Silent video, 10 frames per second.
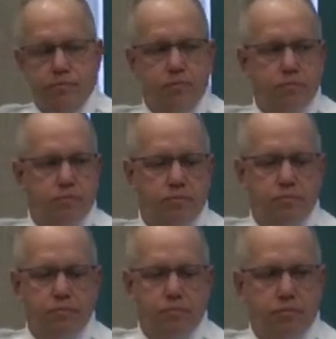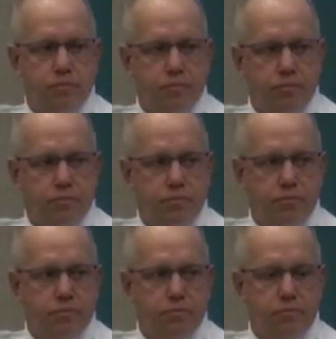
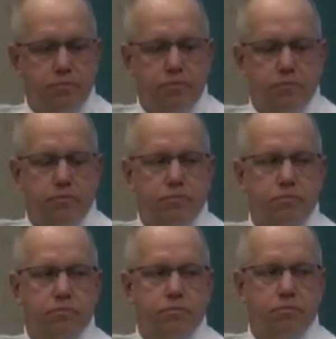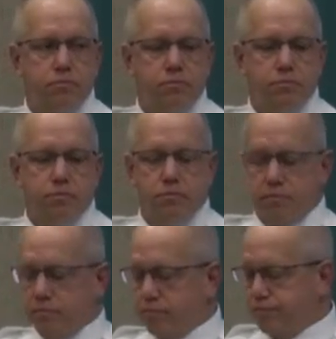This person isn't speaking.